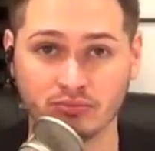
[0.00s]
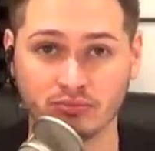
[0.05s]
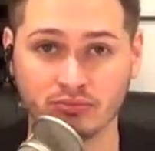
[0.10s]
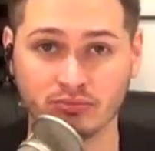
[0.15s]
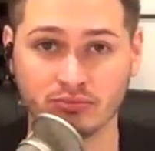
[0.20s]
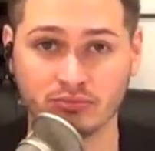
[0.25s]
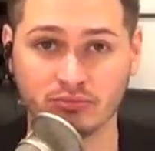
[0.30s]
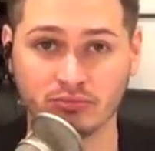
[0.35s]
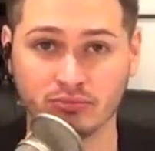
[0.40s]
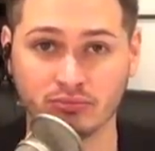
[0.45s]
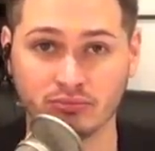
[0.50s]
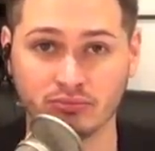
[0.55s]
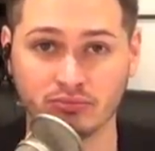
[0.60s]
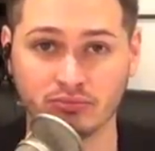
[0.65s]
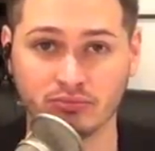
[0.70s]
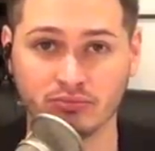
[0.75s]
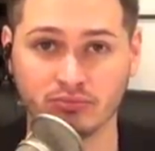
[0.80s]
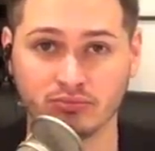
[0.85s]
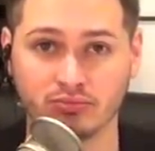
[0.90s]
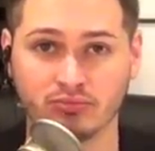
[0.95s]

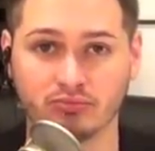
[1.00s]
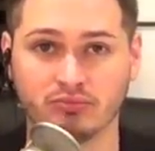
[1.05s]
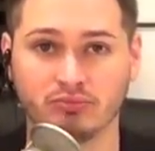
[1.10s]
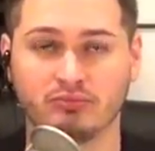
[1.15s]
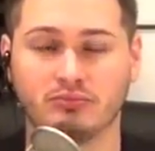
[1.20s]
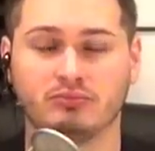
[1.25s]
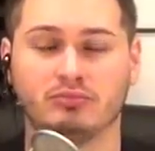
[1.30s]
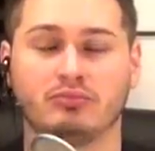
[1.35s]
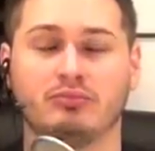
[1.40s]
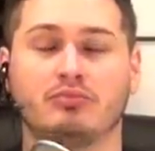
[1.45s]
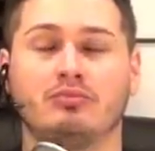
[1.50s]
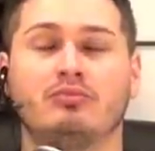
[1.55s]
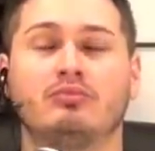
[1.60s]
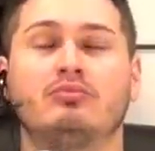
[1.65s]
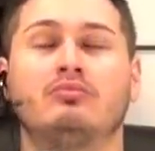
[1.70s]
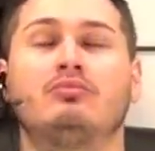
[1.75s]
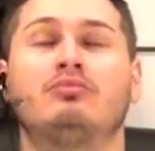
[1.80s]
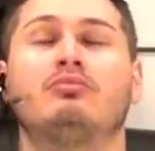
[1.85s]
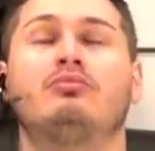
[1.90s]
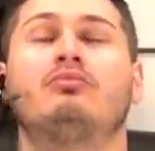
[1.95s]

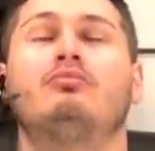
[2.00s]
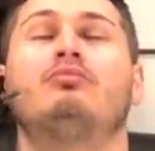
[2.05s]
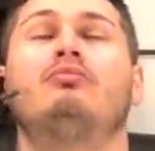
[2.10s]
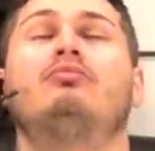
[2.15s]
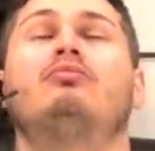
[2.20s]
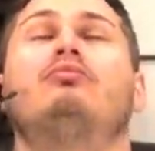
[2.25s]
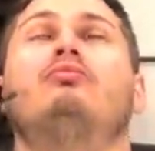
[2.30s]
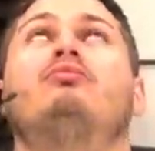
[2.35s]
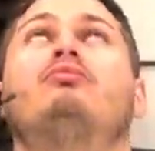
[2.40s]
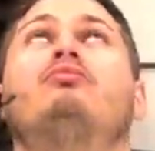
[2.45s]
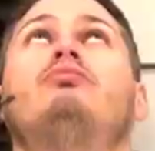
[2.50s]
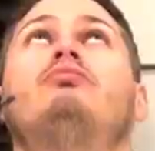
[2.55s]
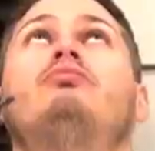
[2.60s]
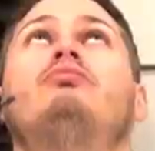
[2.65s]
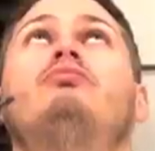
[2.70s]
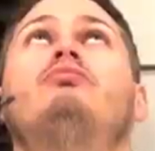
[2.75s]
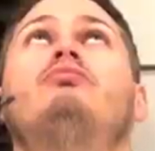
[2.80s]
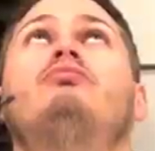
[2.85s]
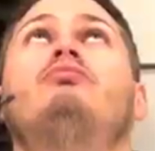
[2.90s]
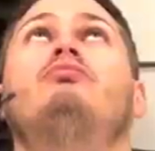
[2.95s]

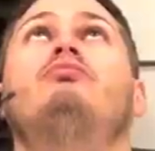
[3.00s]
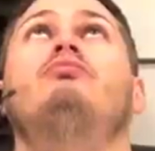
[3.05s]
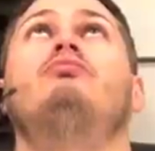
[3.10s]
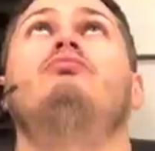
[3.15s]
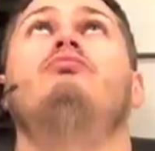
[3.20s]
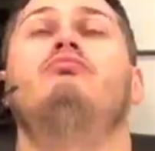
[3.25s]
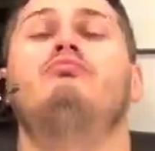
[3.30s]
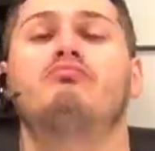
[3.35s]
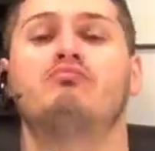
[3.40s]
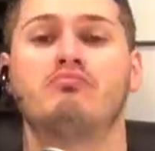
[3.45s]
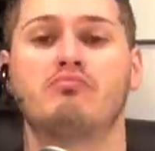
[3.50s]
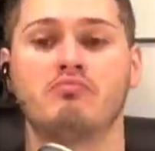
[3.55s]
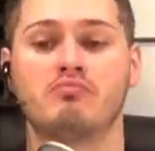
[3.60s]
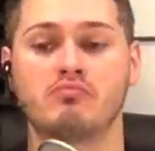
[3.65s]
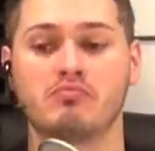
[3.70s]
Nothing is said.